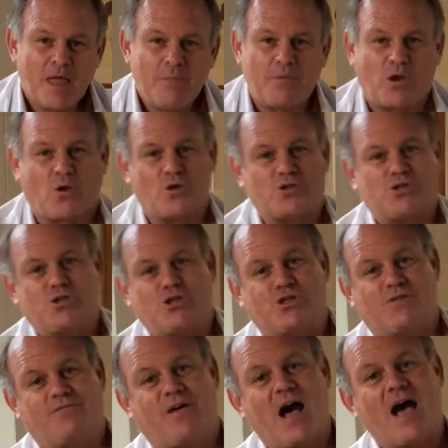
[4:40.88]
Because to
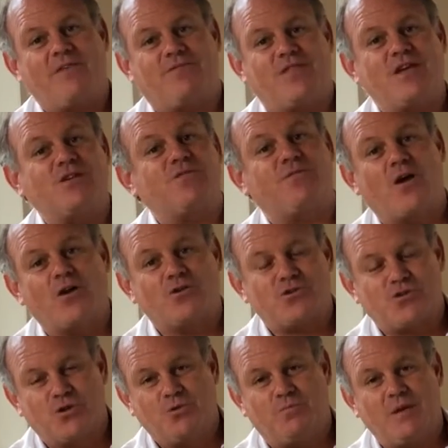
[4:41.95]
survive, these
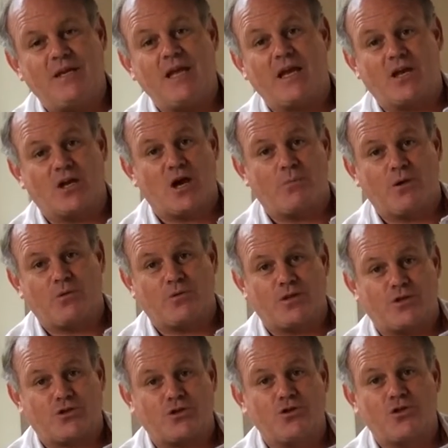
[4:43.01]
folks who'd been economic with
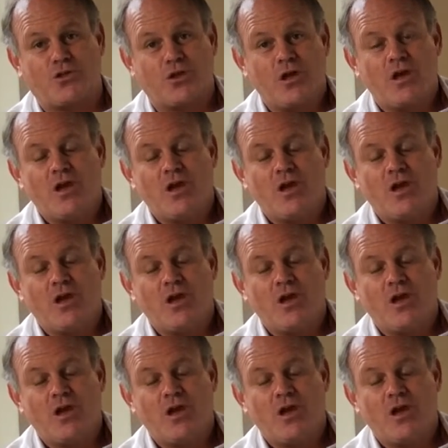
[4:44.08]
the truth